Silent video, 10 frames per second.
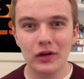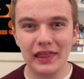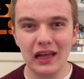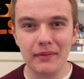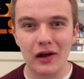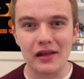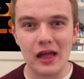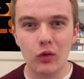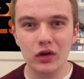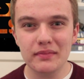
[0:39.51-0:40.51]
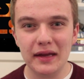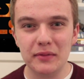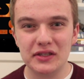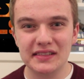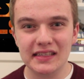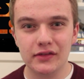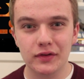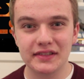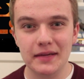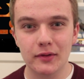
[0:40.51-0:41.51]
When you think about it, it wouldn't make much sense
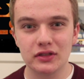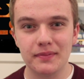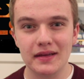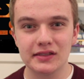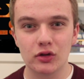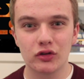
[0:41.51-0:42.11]
for Sibo to be so